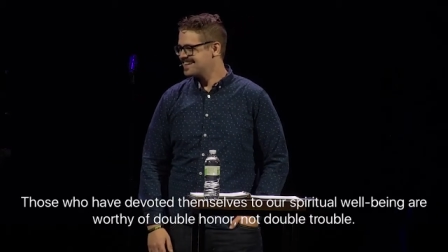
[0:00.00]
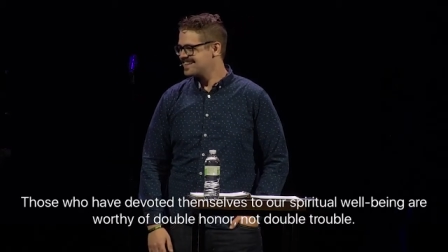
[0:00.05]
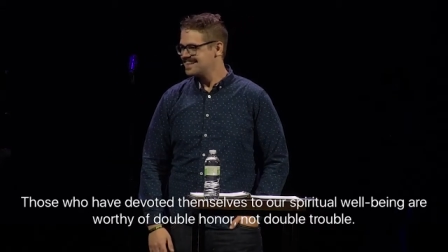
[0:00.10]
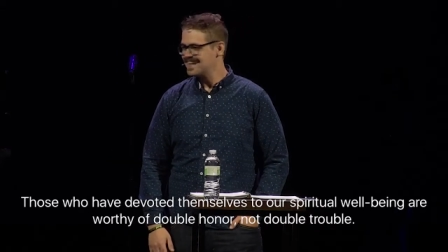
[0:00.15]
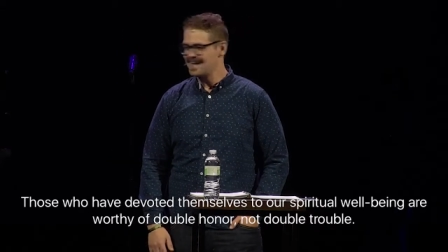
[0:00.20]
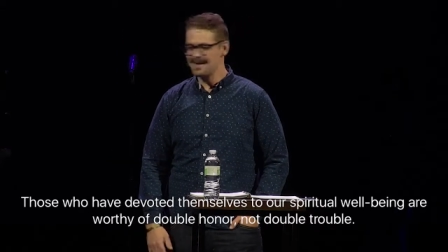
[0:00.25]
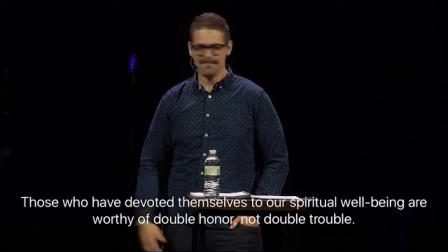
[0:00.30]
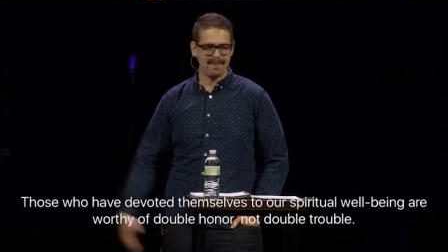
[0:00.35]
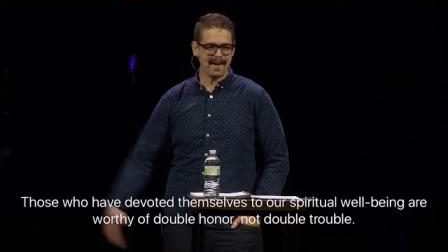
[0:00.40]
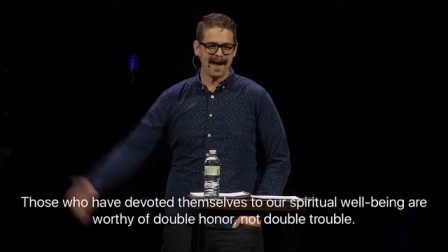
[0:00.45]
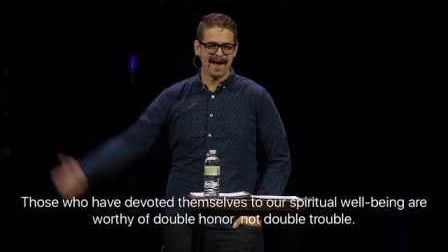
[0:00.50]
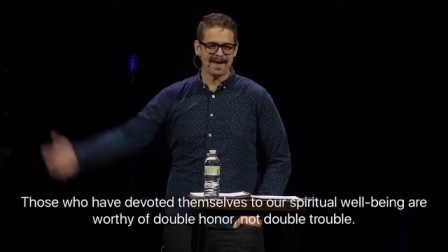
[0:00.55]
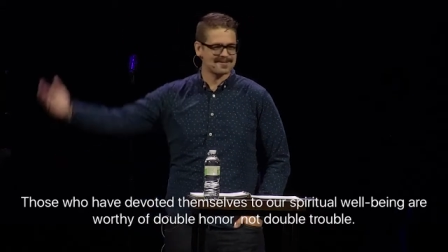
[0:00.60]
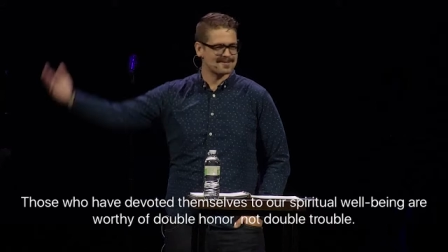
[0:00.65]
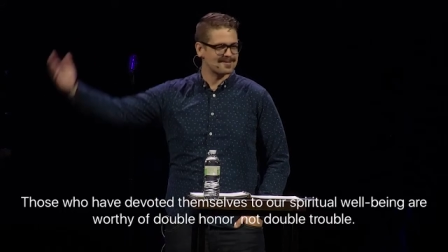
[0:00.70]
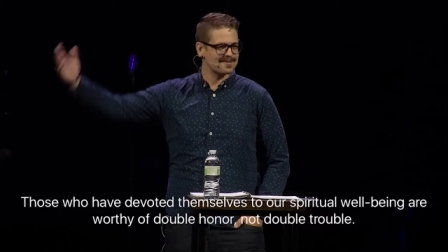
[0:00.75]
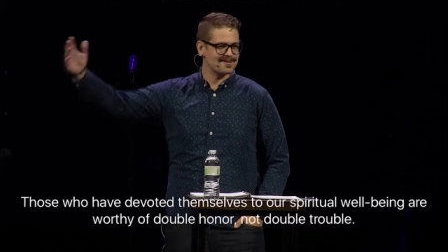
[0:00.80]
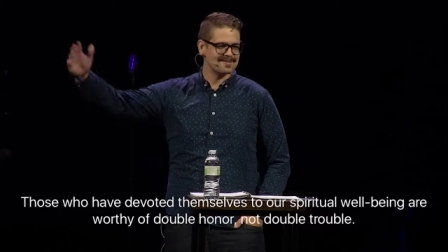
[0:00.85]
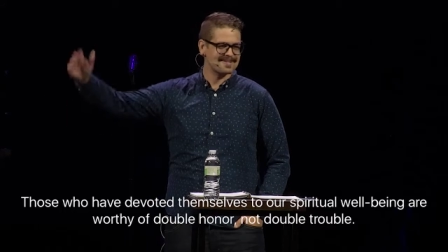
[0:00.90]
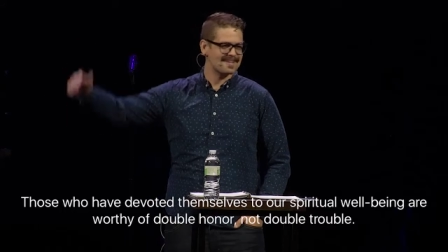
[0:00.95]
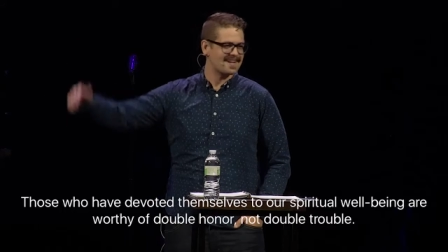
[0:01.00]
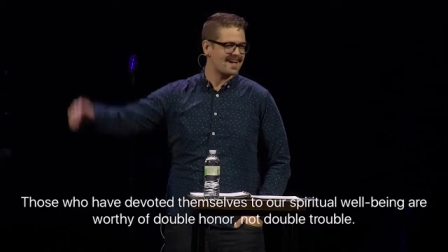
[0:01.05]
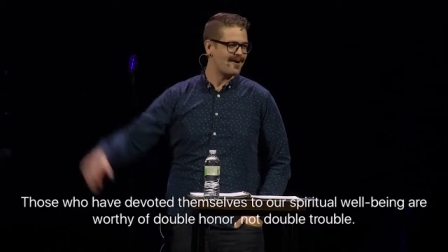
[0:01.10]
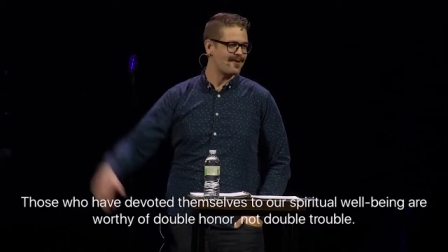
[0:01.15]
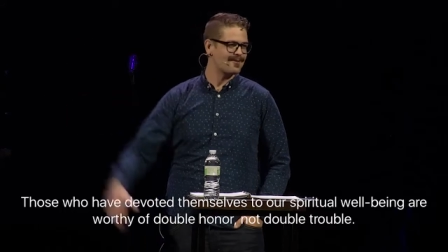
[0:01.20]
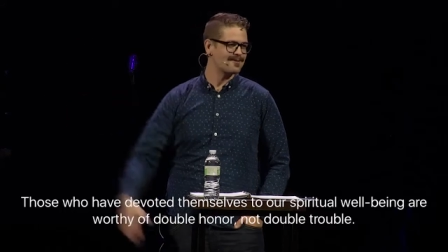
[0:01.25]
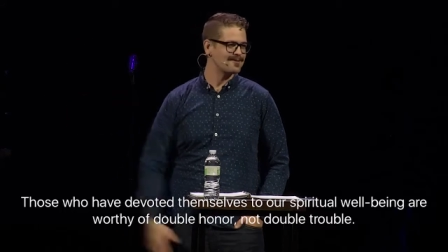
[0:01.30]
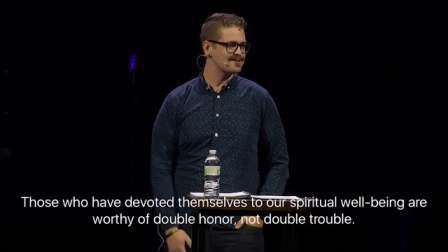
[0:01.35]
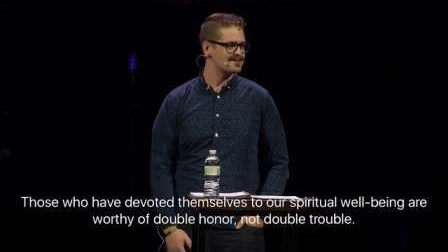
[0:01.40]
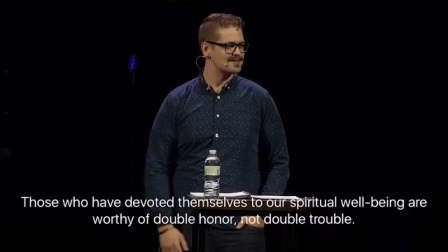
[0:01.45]
Let pastors and
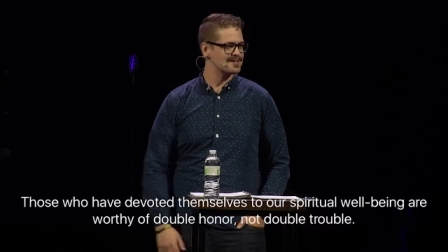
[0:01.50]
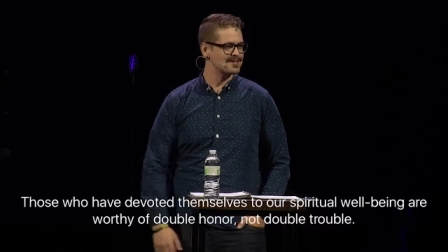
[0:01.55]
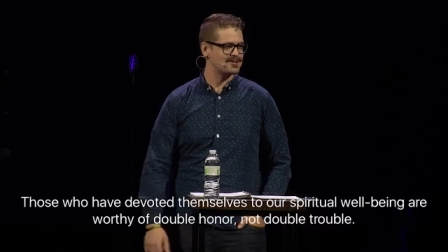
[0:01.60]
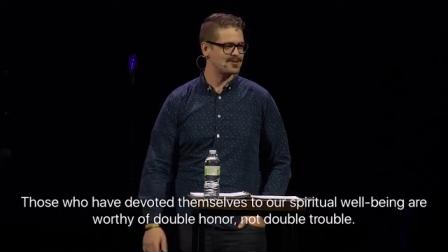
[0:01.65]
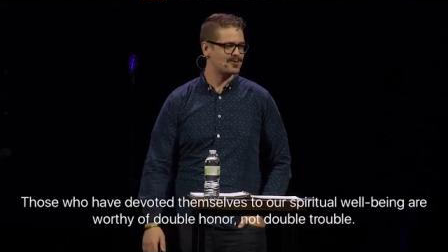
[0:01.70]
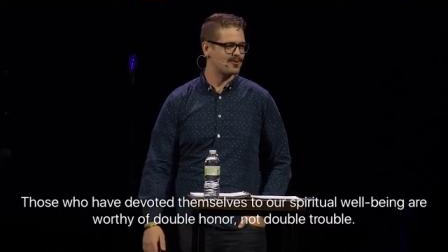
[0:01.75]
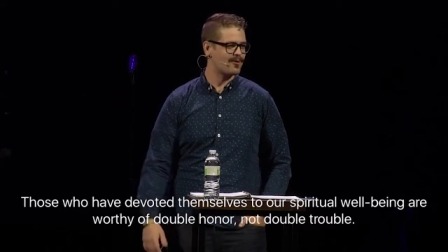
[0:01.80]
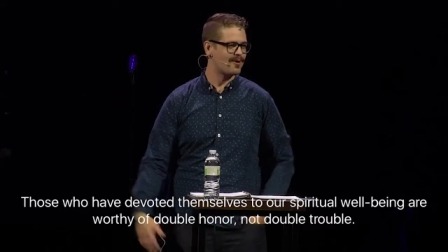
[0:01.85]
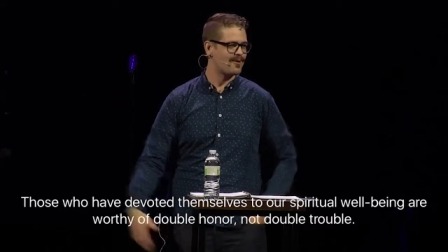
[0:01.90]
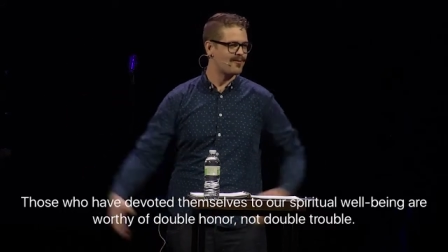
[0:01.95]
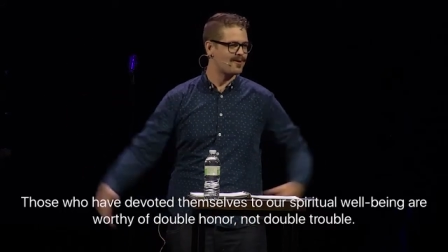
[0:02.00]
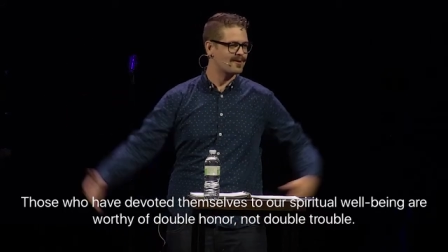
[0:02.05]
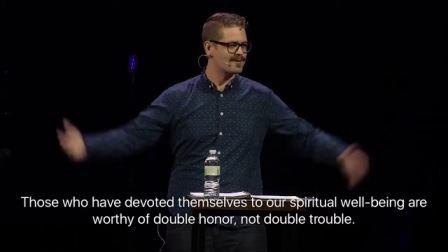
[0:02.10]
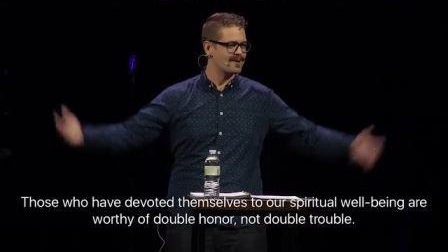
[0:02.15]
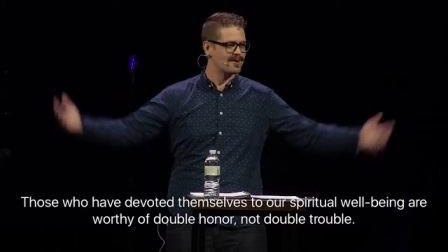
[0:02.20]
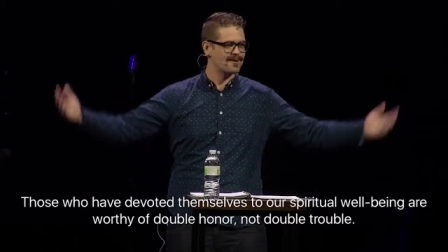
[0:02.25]
elders enjoy what